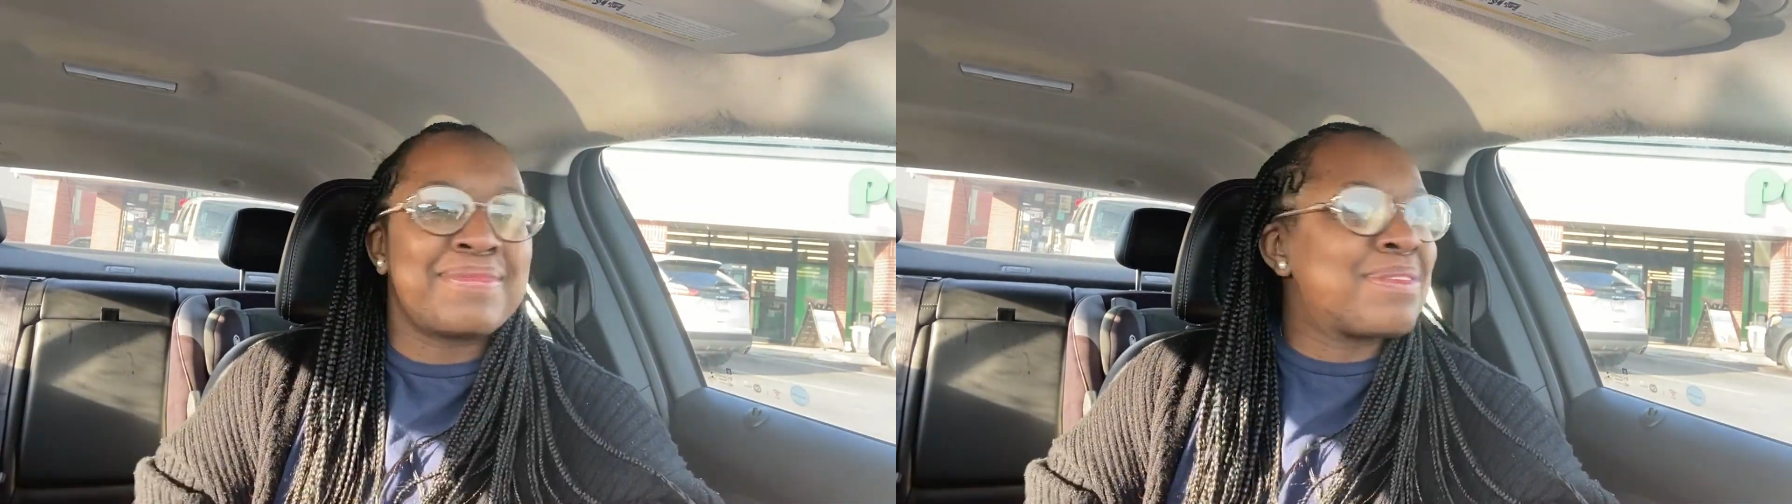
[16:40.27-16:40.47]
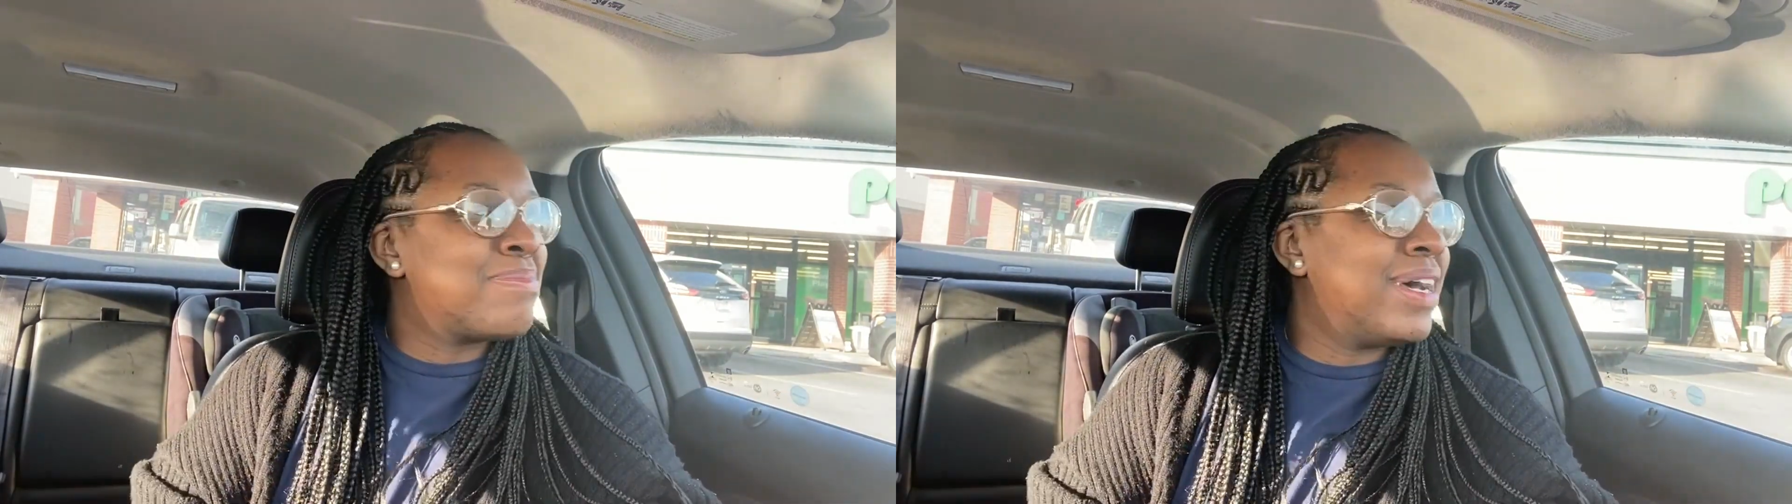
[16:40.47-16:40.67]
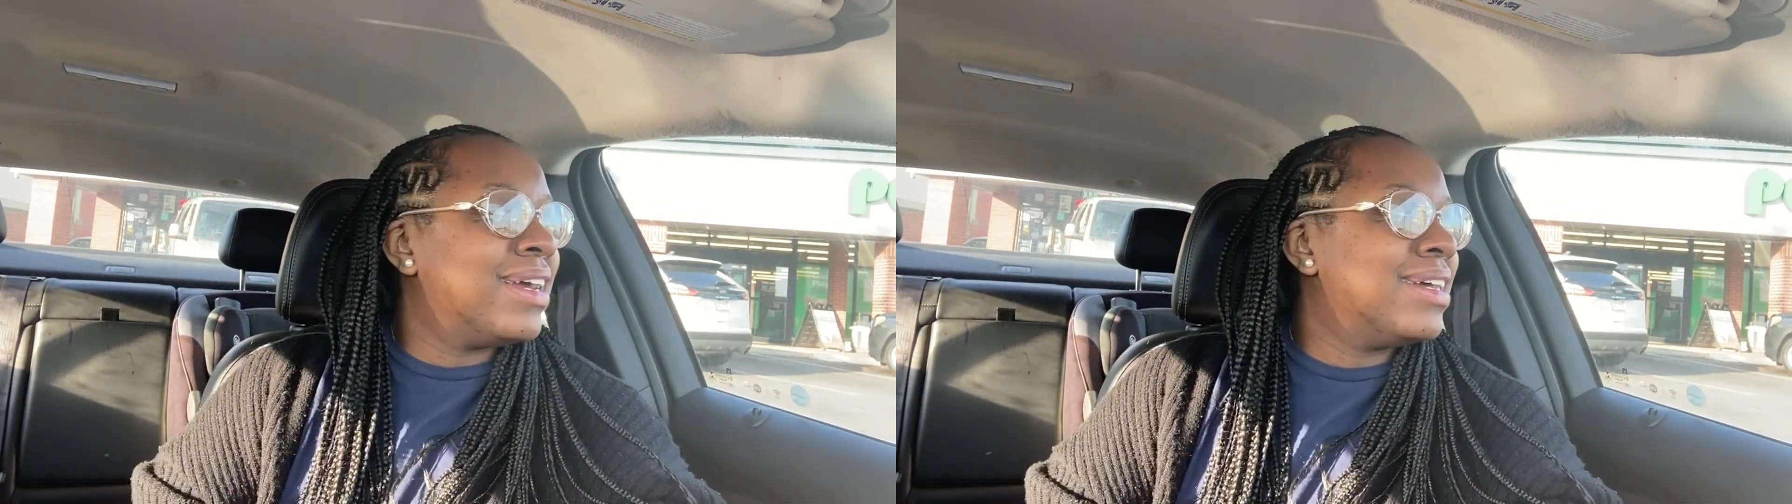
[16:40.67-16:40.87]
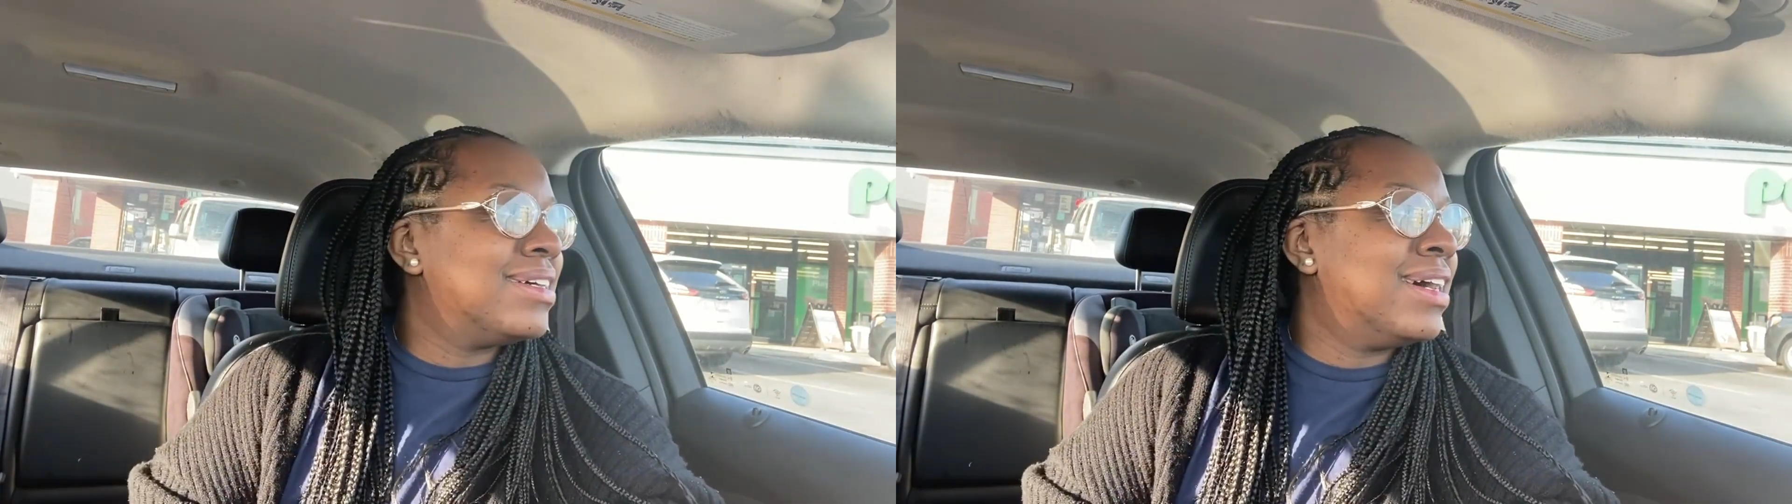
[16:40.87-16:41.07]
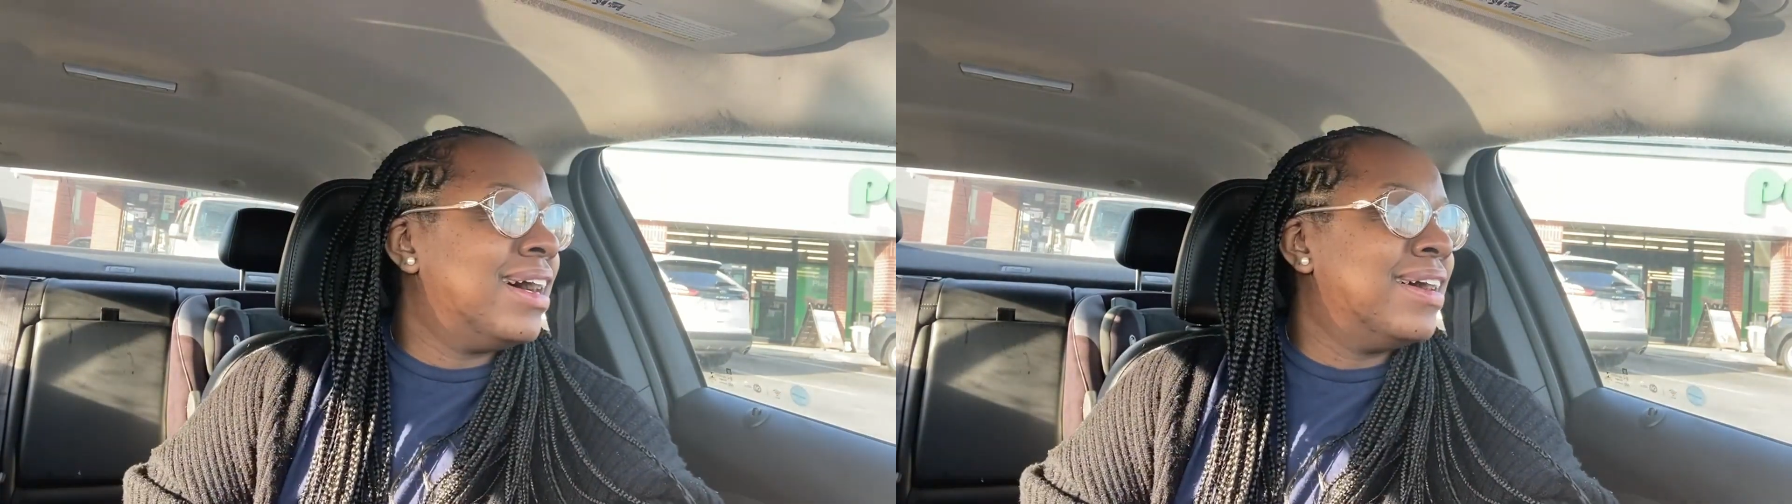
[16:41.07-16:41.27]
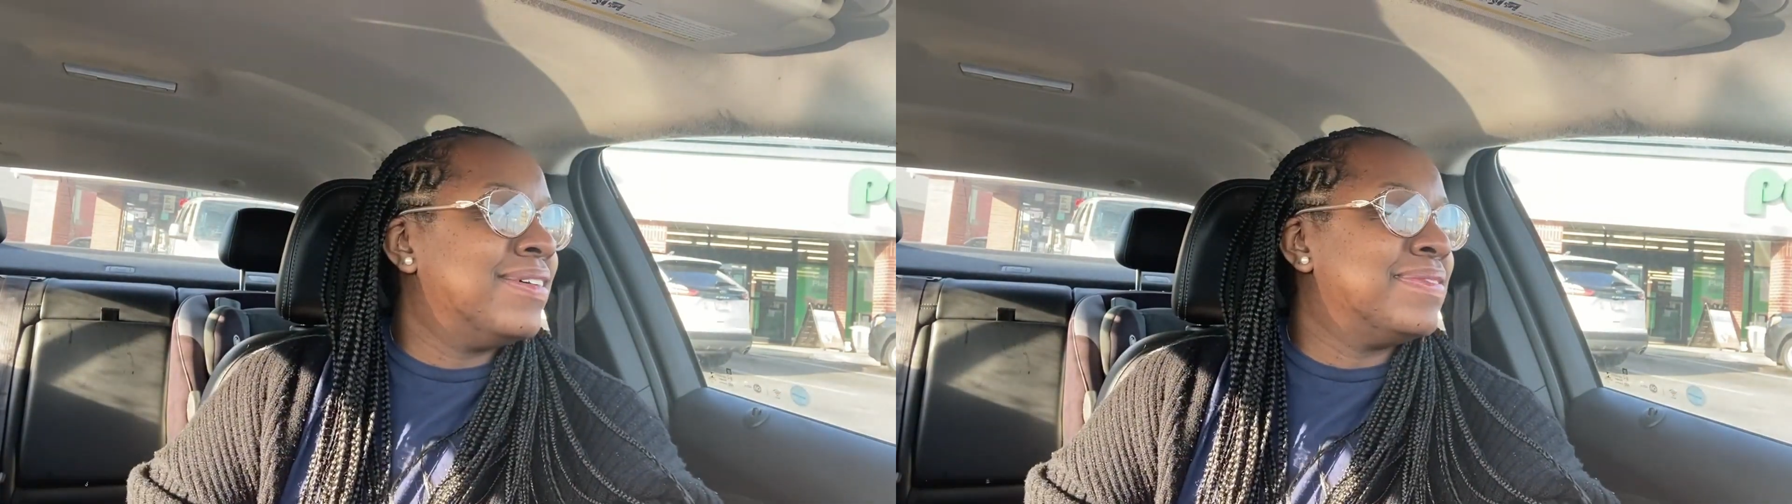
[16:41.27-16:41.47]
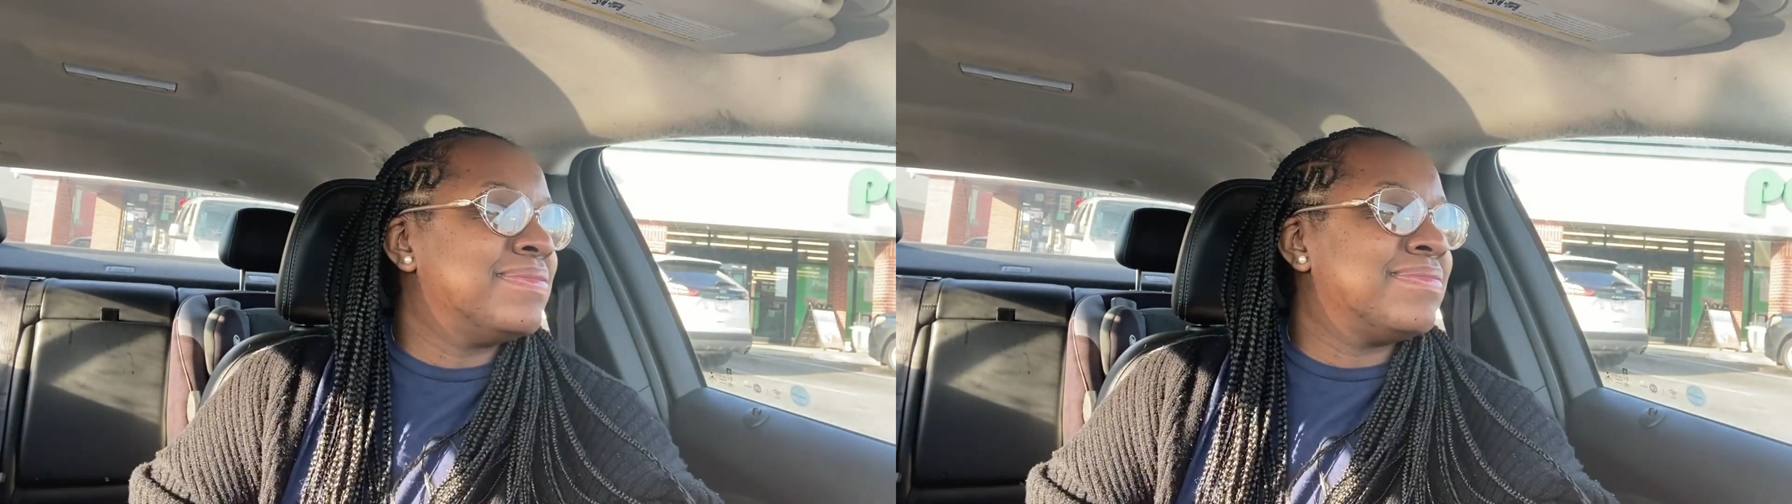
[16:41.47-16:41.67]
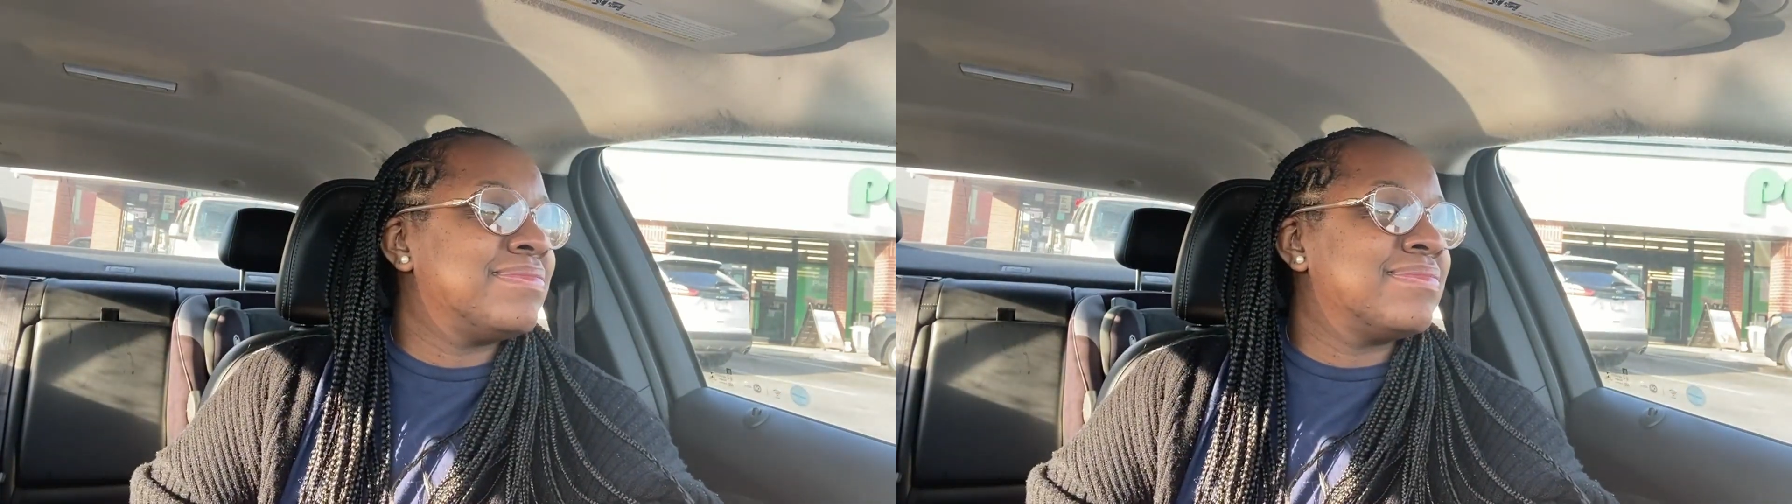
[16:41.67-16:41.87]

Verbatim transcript: But um,